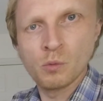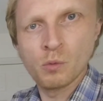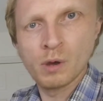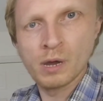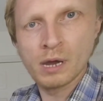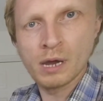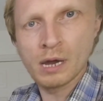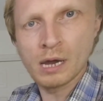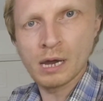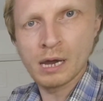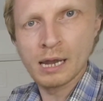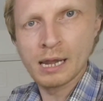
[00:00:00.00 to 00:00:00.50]

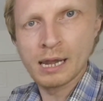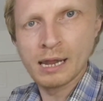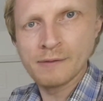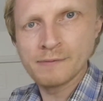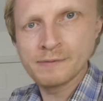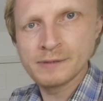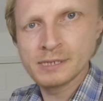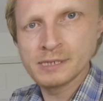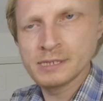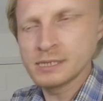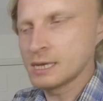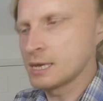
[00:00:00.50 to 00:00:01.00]
where I
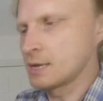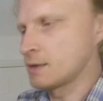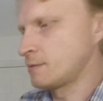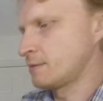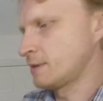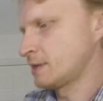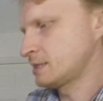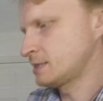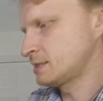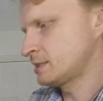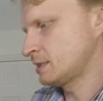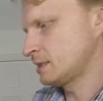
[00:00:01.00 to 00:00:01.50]
left it
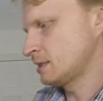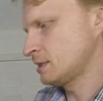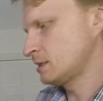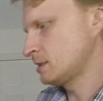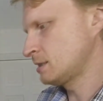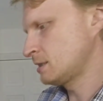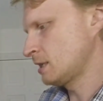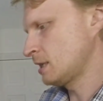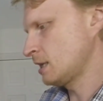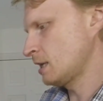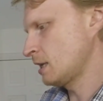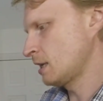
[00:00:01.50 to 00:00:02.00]
and this
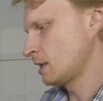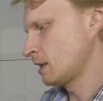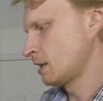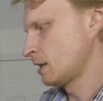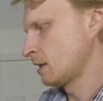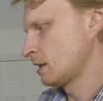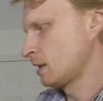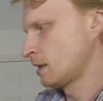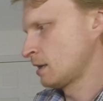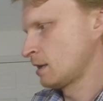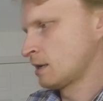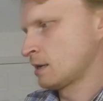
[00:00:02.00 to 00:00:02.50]
is the,
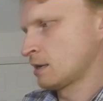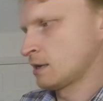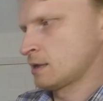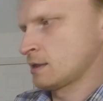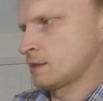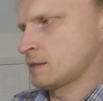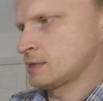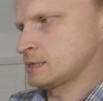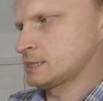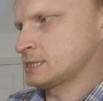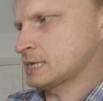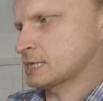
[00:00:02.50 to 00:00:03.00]

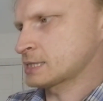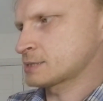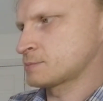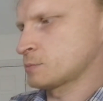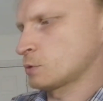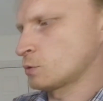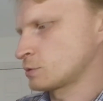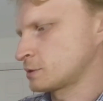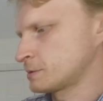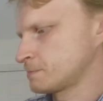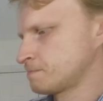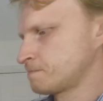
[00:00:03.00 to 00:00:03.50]
the DeX
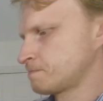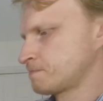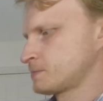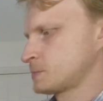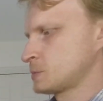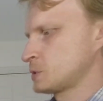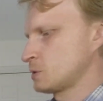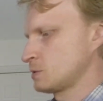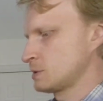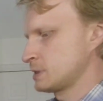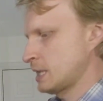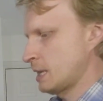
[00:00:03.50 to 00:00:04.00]
mode.
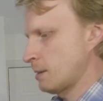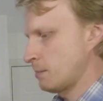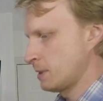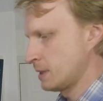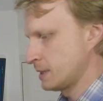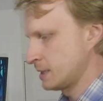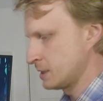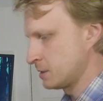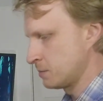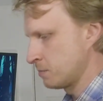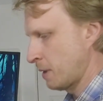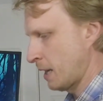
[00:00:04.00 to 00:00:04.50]
So
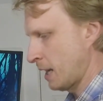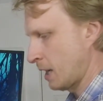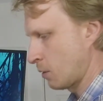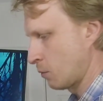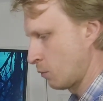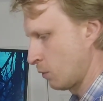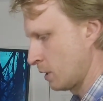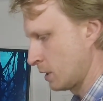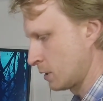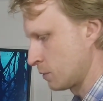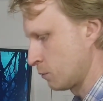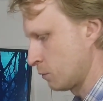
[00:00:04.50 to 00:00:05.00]
tablet is
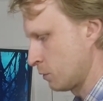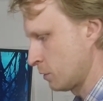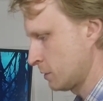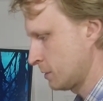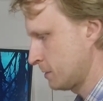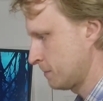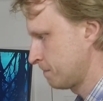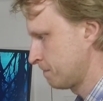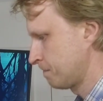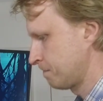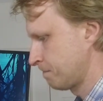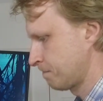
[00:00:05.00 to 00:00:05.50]
back where it
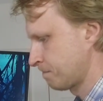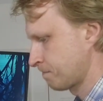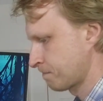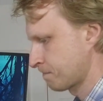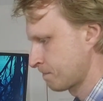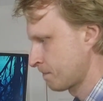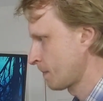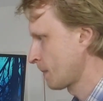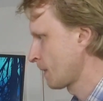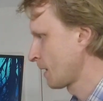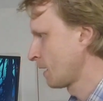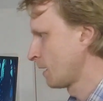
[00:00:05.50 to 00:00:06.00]
was.
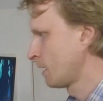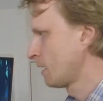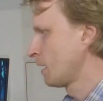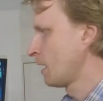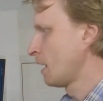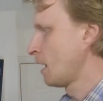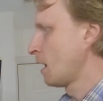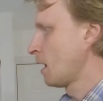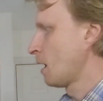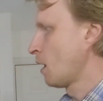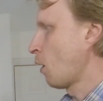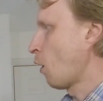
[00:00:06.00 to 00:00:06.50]

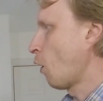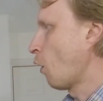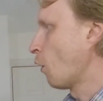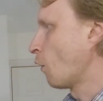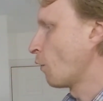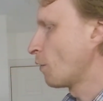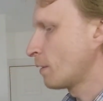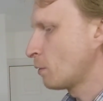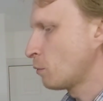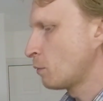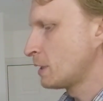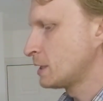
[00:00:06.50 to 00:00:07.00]

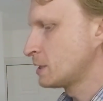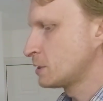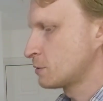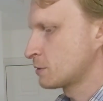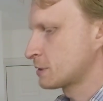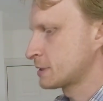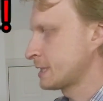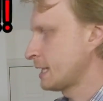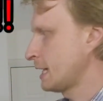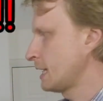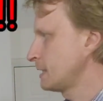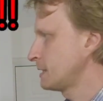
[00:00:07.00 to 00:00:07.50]
On the
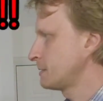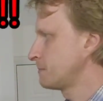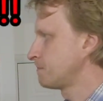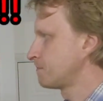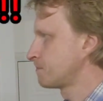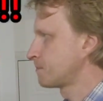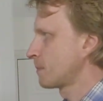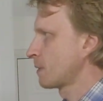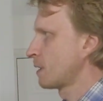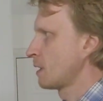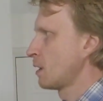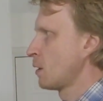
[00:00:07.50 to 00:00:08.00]
Windows side,
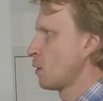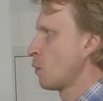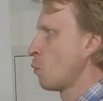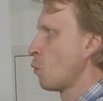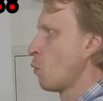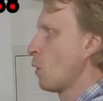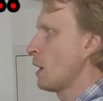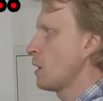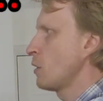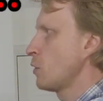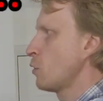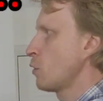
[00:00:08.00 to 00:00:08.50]

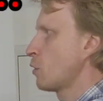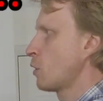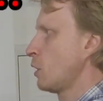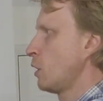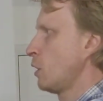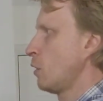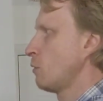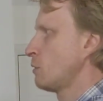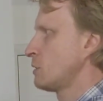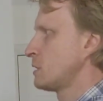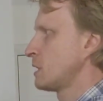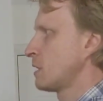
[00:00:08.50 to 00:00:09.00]
when you're
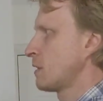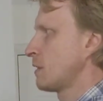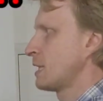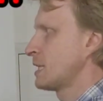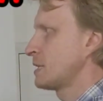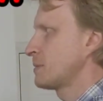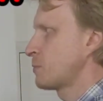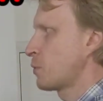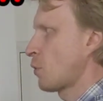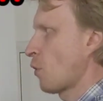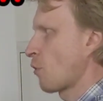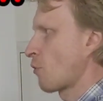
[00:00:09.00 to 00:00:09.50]
closing
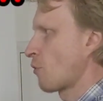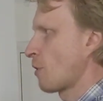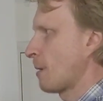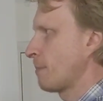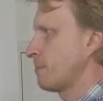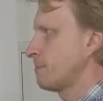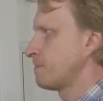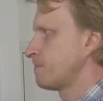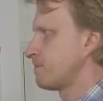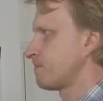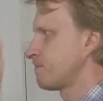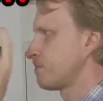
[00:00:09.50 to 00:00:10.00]
this
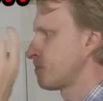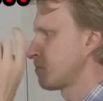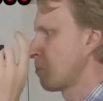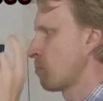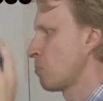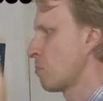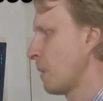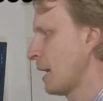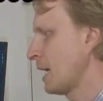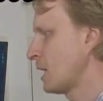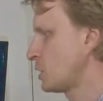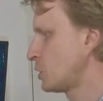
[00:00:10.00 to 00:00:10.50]
program,
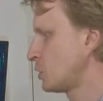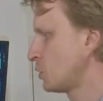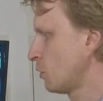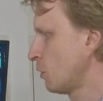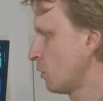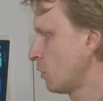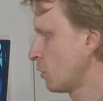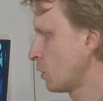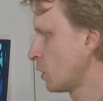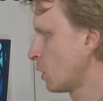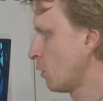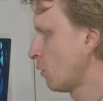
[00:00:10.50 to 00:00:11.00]
make
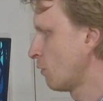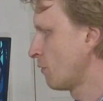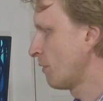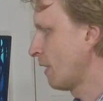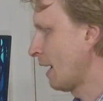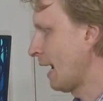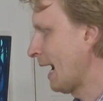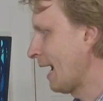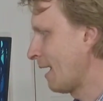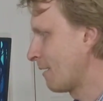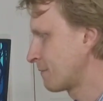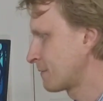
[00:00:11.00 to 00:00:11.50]
sure you go
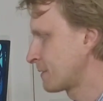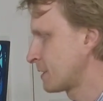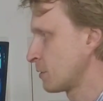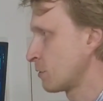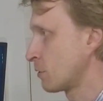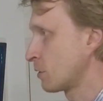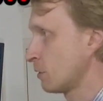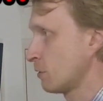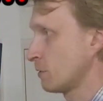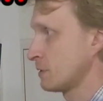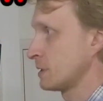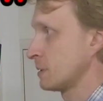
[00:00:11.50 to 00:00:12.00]
after
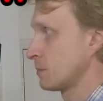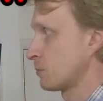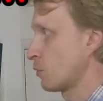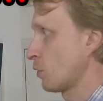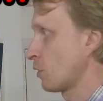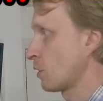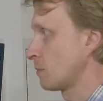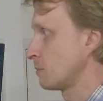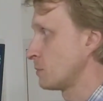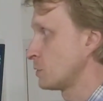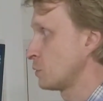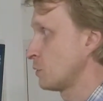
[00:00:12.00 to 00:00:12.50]
you close the
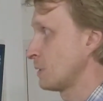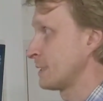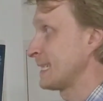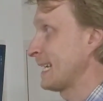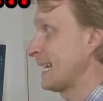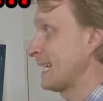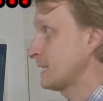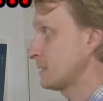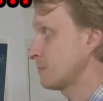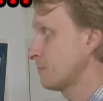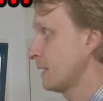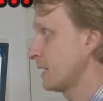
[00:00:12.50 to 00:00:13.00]
program to a
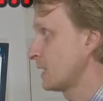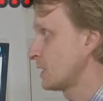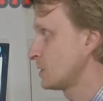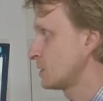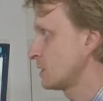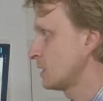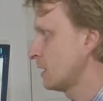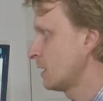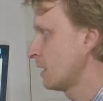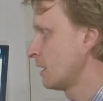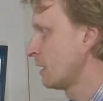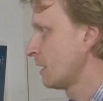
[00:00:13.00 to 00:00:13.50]
task
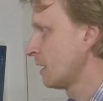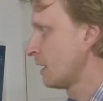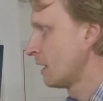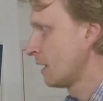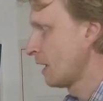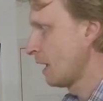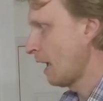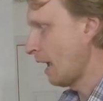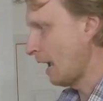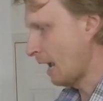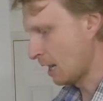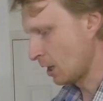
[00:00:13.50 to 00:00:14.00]
manager
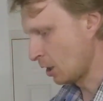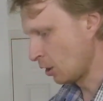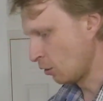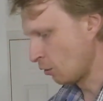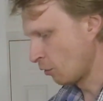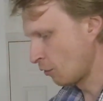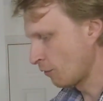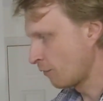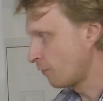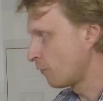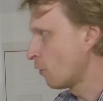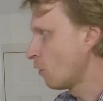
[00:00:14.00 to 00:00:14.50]
and
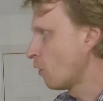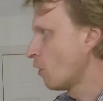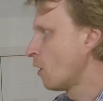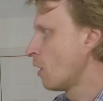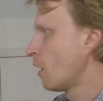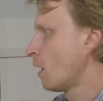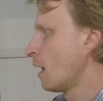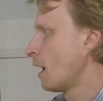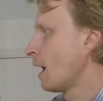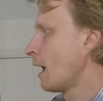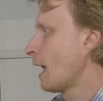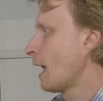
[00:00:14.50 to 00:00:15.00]
look for